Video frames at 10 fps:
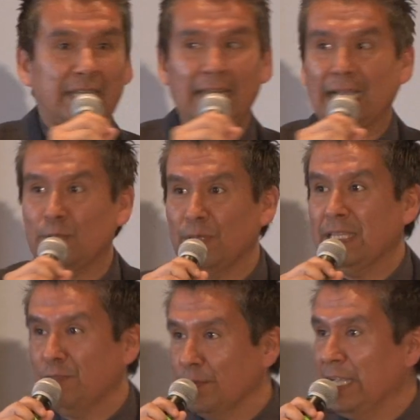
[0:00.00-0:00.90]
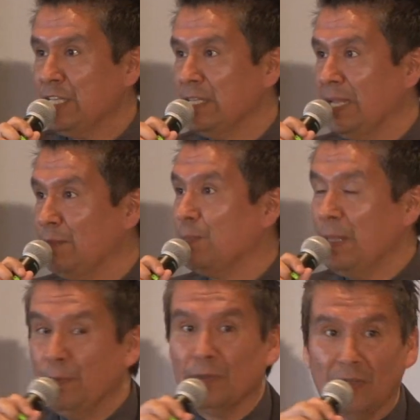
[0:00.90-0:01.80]
connect with information and with
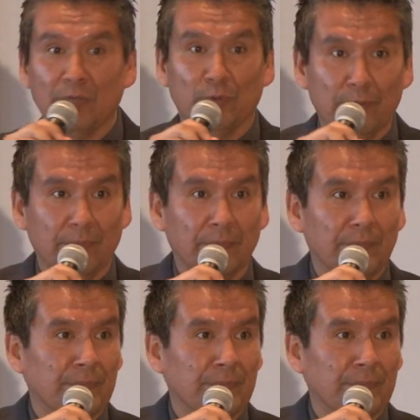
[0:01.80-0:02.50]
people around the room.